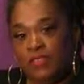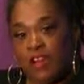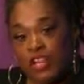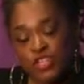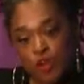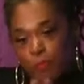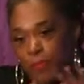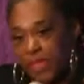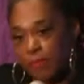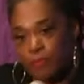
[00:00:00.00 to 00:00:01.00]
There is no
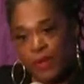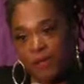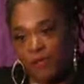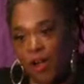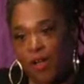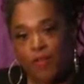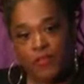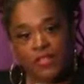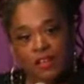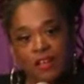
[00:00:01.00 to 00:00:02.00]
pimp
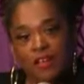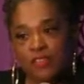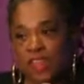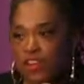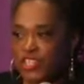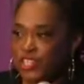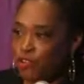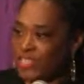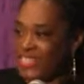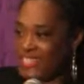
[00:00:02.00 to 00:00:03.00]
involved. There is
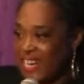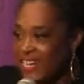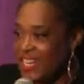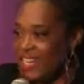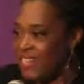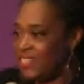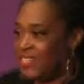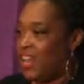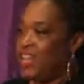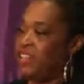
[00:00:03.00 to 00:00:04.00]
no syndicate
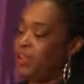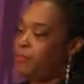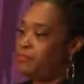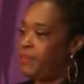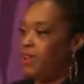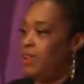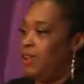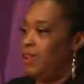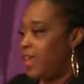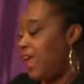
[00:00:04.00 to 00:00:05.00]
selling them.
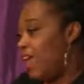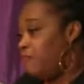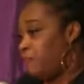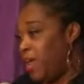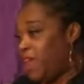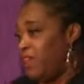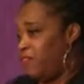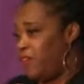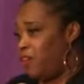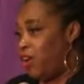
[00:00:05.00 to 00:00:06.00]
They have made
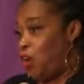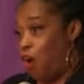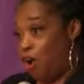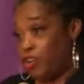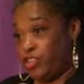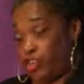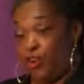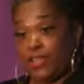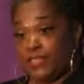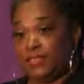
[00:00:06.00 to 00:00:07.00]
a very hard
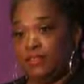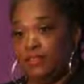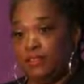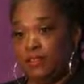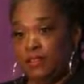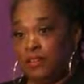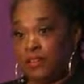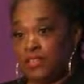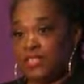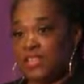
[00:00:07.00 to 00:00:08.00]
choice
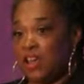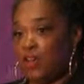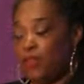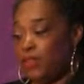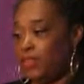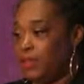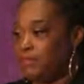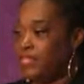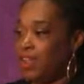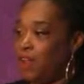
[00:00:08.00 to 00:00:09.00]
to sell
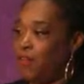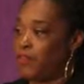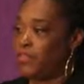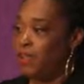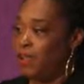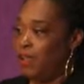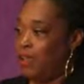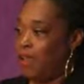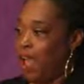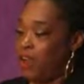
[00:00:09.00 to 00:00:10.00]
themselves
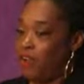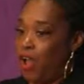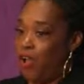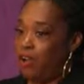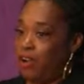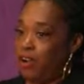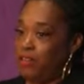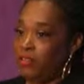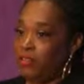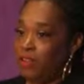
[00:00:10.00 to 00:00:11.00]
out of
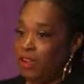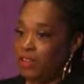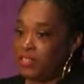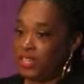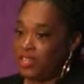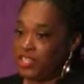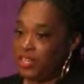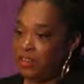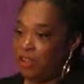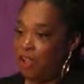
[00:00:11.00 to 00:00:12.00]
hunger,
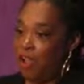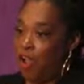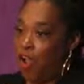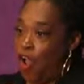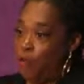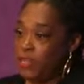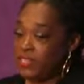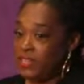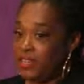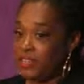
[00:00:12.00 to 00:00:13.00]
addiction,
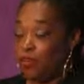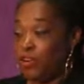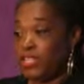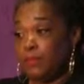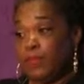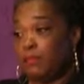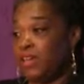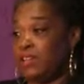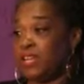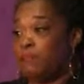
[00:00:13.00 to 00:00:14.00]
homelessness, or simply
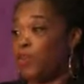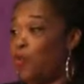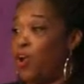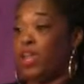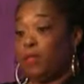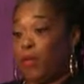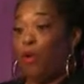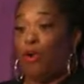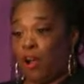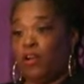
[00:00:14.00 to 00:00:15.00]
because I'm the working
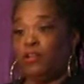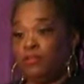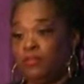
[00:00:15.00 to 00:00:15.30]
poor.